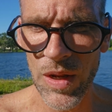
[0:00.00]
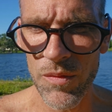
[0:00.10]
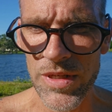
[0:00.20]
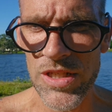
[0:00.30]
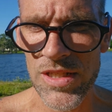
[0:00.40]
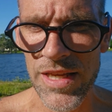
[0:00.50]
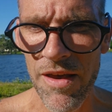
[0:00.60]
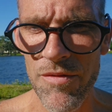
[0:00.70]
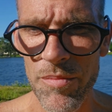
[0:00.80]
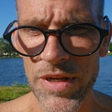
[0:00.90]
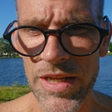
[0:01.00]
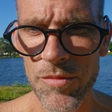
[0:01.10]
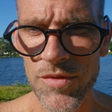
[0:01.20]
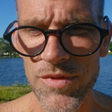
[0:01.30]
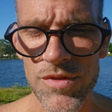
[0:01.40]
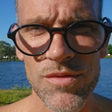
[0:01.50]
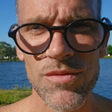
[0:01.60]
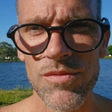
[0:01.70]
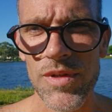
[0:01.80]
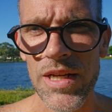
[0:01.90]
we just haven't been able
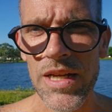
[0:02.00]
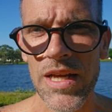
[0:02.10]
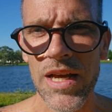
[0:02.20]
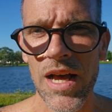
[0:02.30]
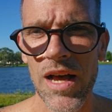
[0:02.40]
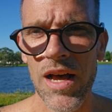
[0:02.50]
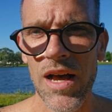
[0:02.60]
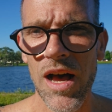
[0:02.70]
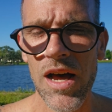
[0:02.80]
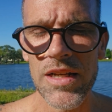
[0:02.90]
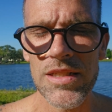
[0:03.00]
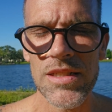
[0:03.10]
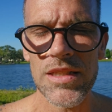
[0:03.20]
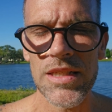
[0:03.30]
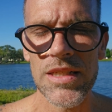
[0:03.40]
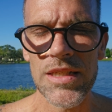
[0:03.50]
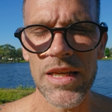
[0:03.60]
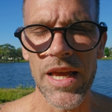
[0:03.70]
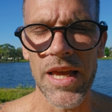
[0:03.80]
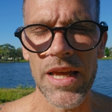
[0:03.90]
to
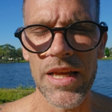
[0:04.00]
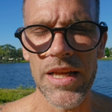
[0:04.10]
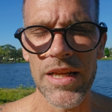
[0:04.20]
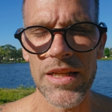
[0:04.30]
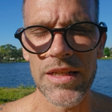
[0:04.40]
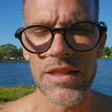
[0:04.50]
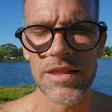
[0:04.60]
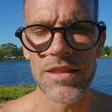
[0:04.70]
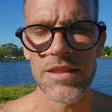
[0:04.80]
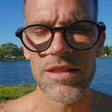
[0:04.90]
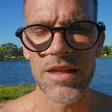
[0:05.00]
honestly and